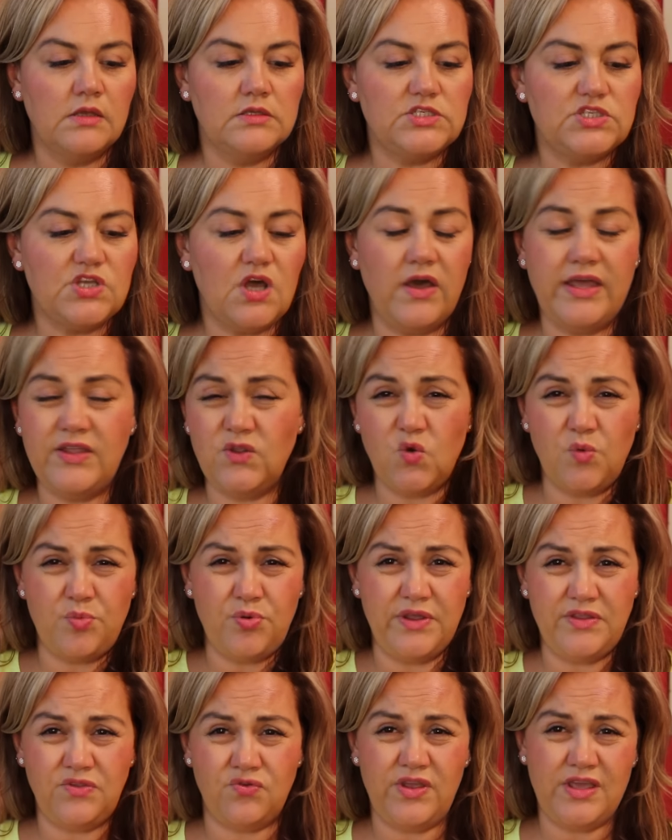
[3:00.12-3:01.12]
Start at
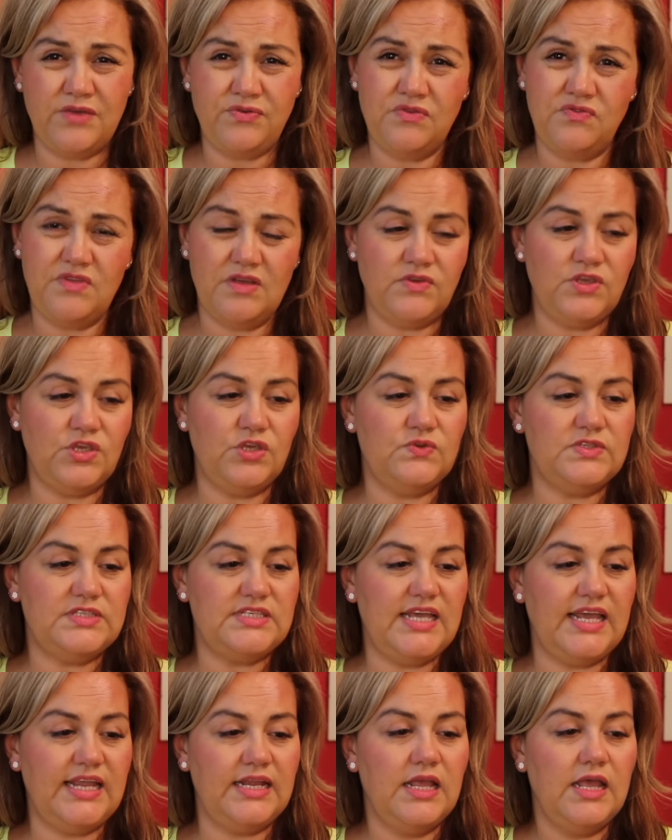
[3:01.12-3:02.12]
0.3 if you've never
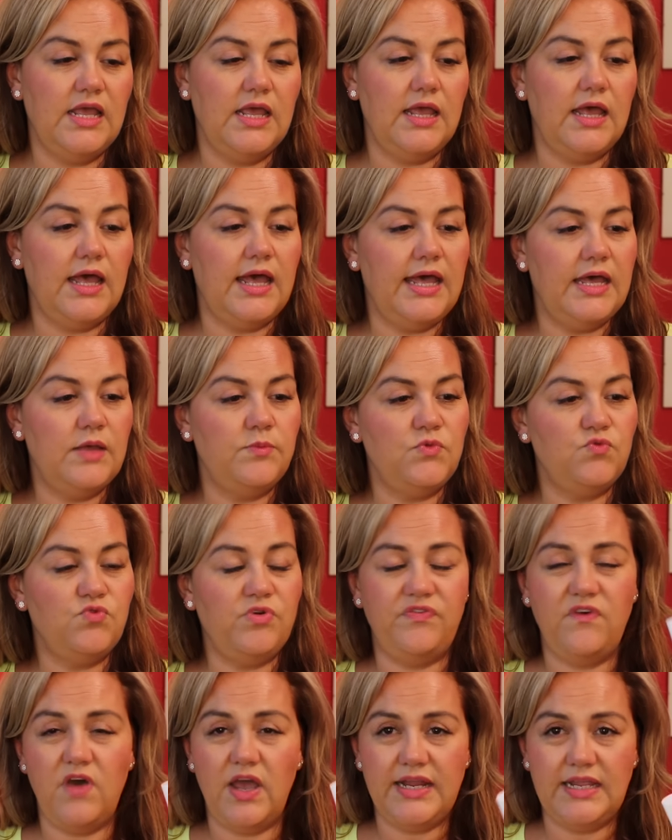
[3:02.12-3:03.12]
used it. Um,
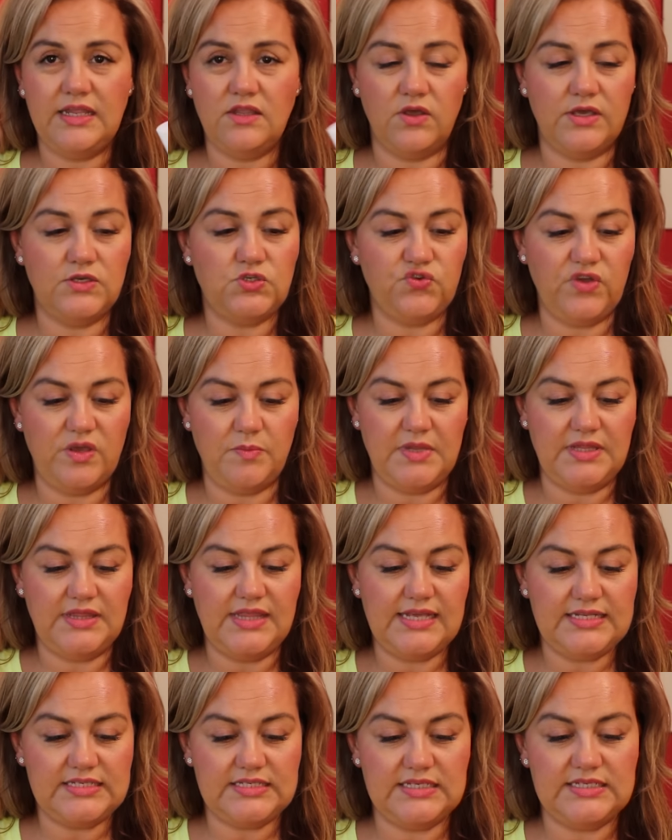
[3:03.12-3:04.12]
refining night treatment.
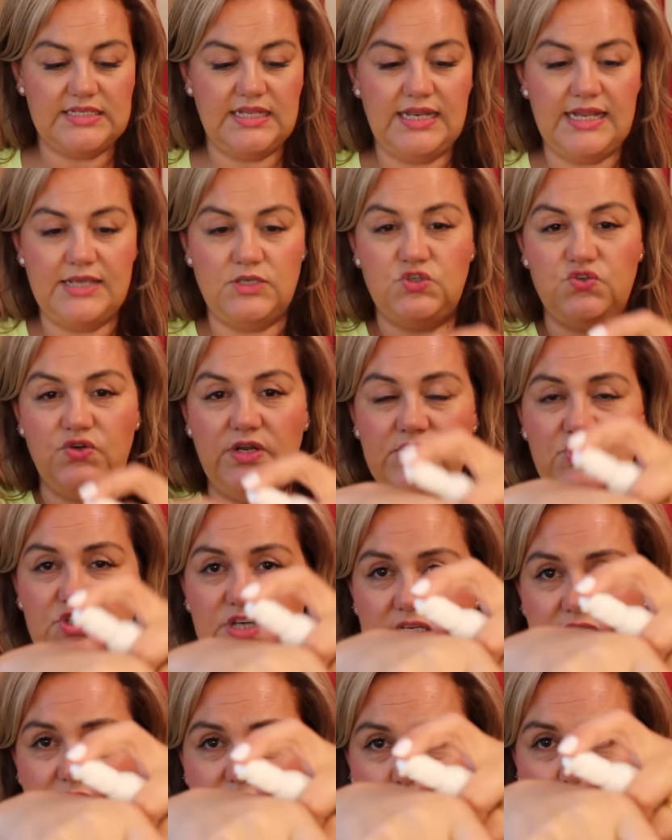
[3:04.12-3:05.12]
This is literally
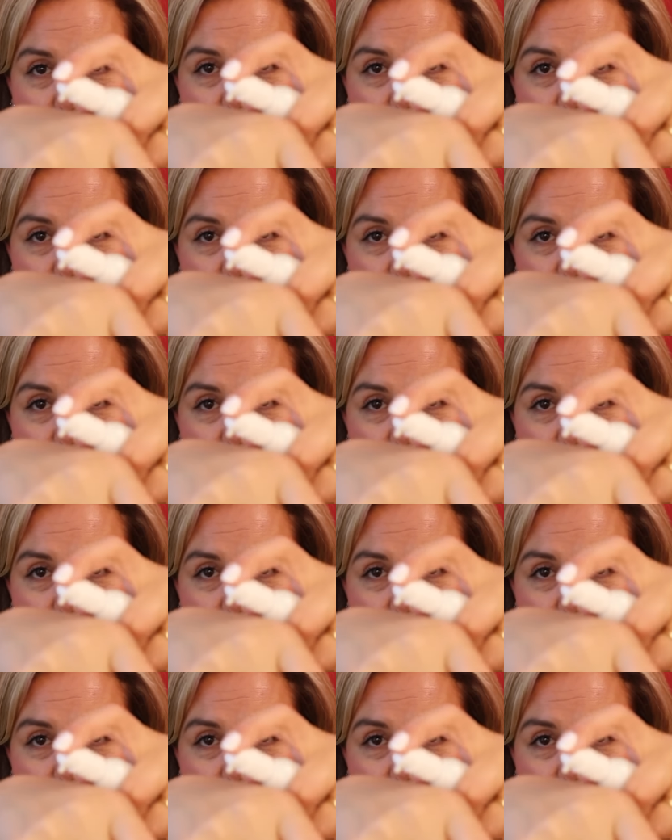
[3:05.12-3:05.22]
just a